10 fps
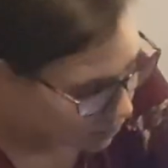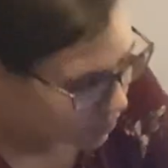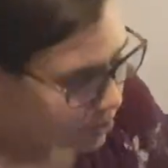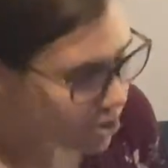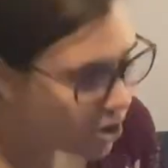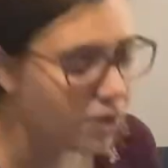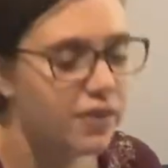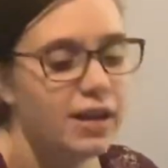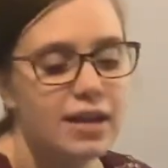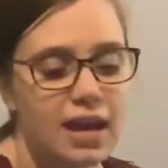So
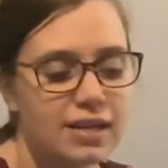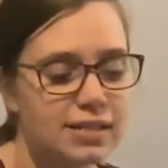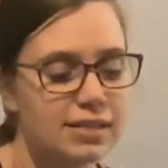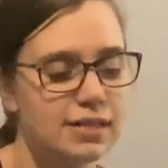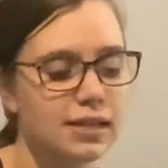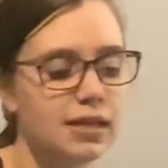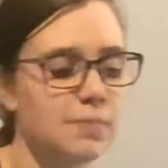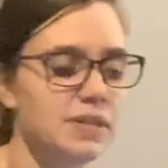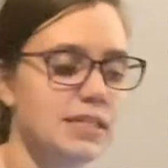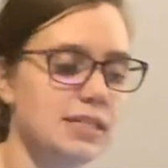the next
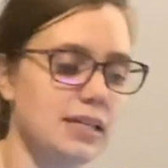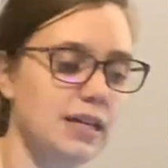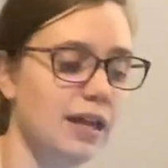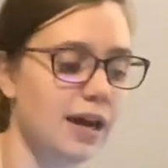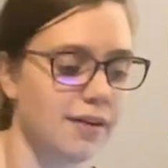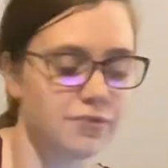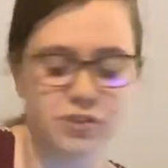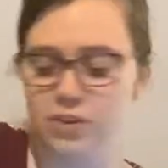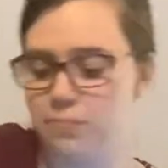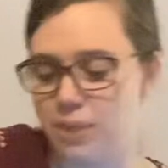scene after
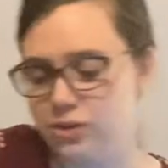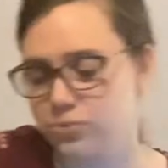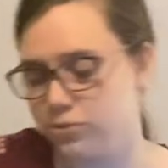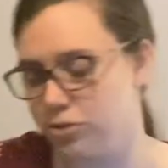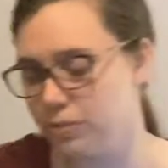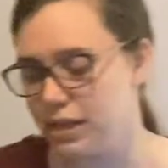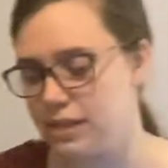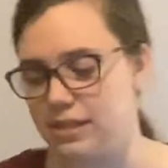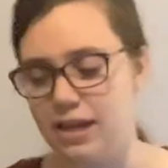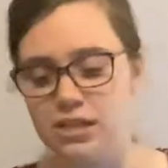the bedroom
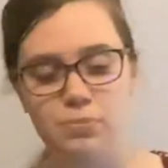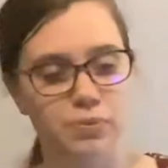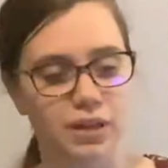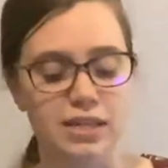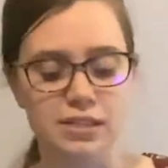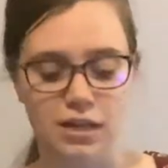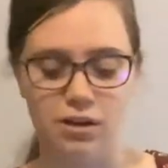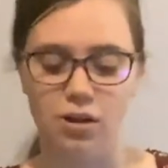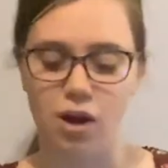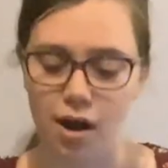takes place in
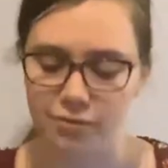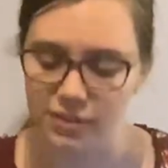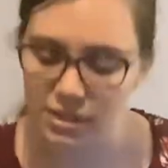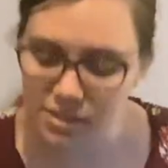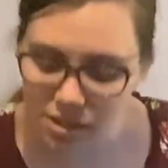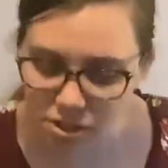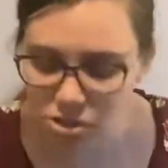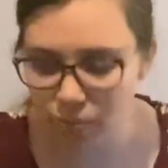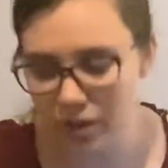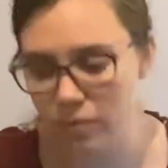an office.
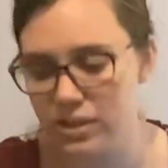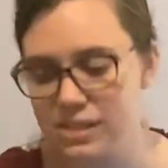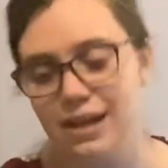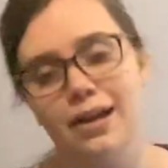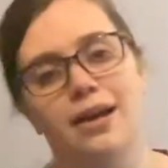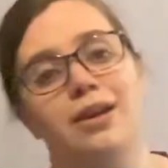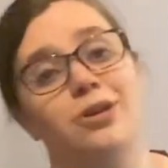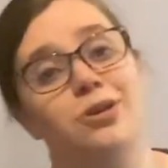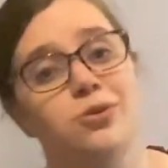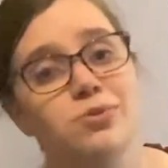So we're gonna once again
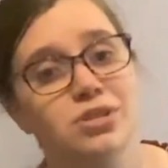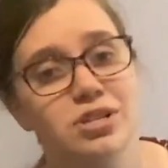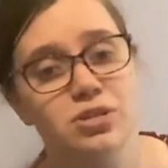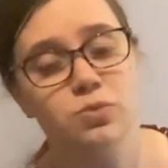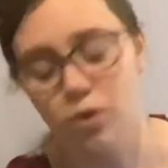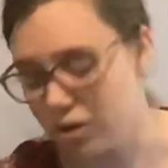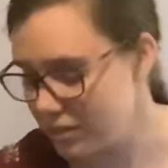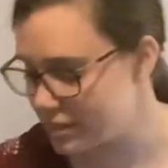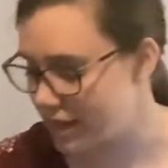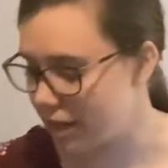use this wall
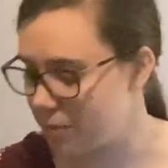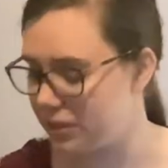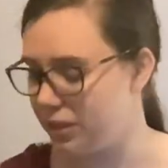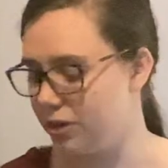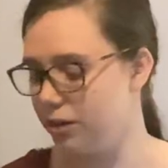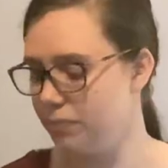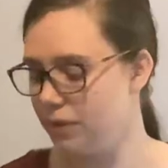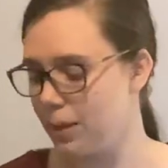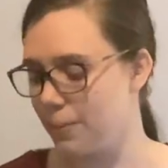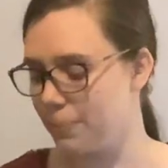setup here,
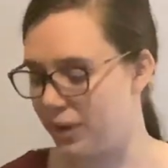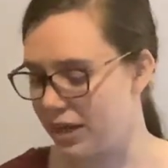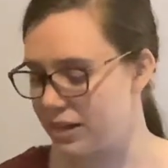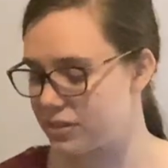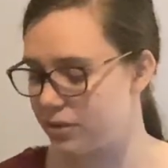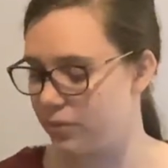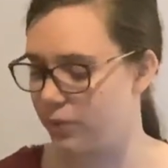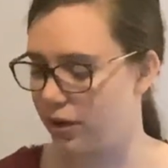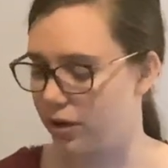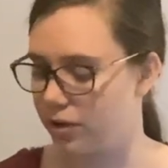but
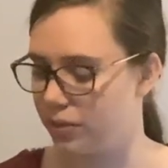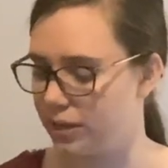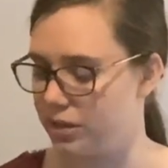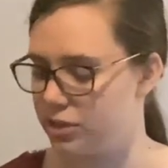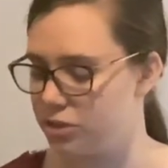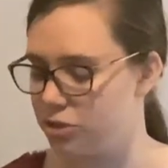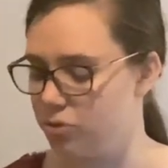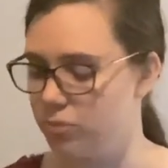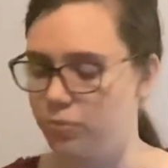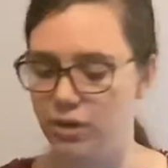we are going
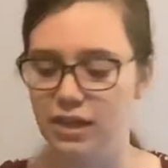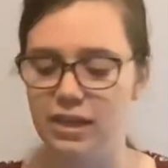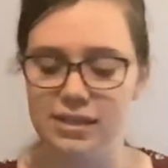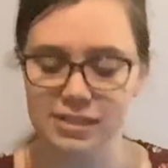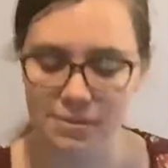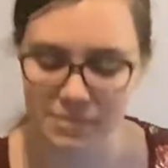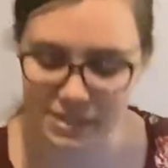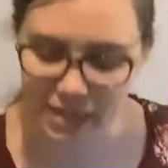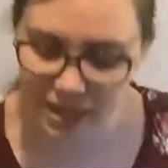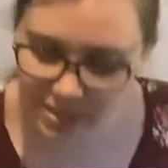to bring in some
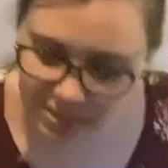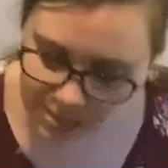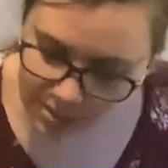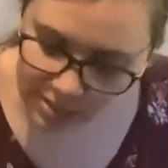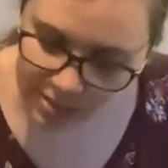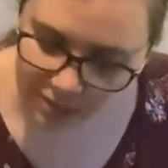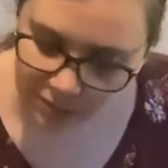desks.